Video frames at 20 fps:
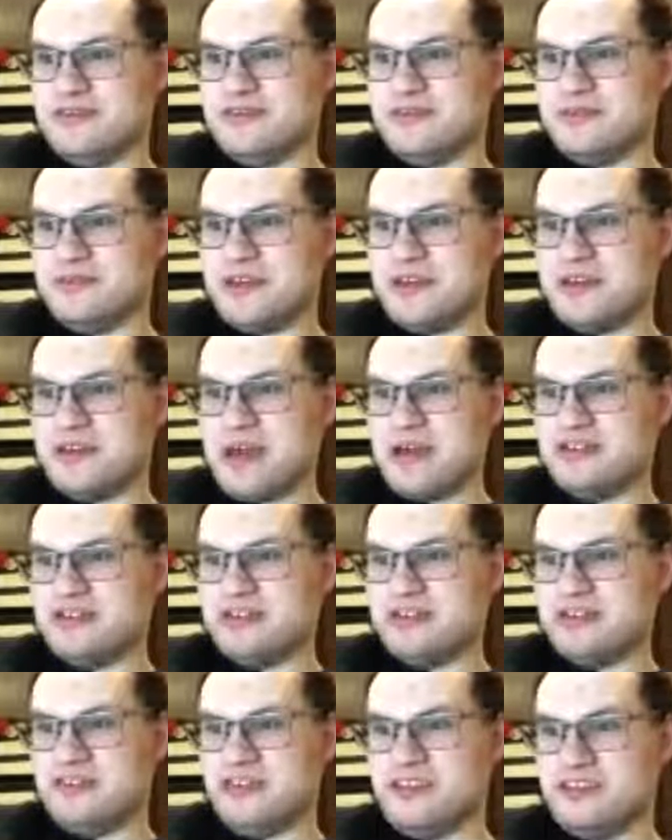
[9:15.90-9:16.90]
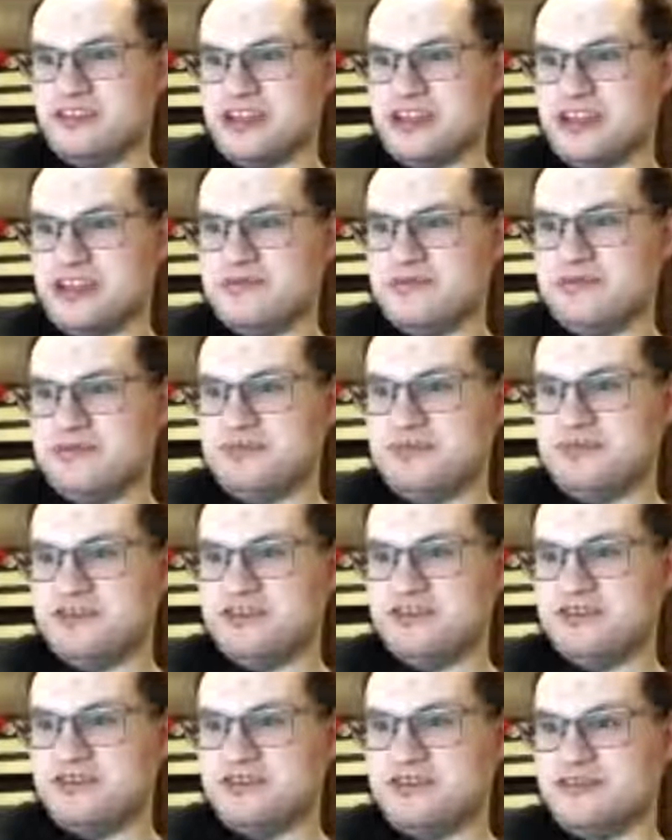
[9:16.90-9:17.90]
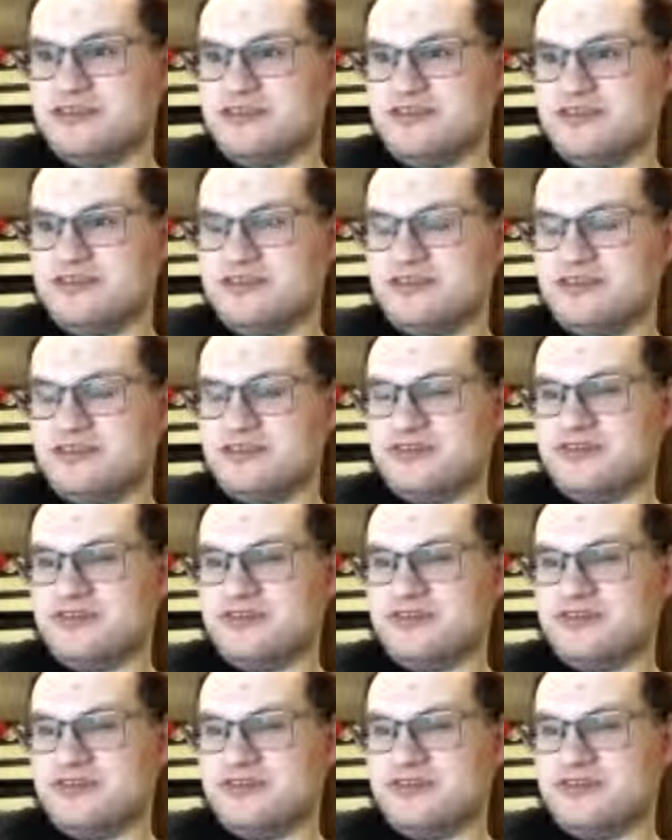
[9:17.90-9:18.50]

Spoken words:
actually gonna look that up because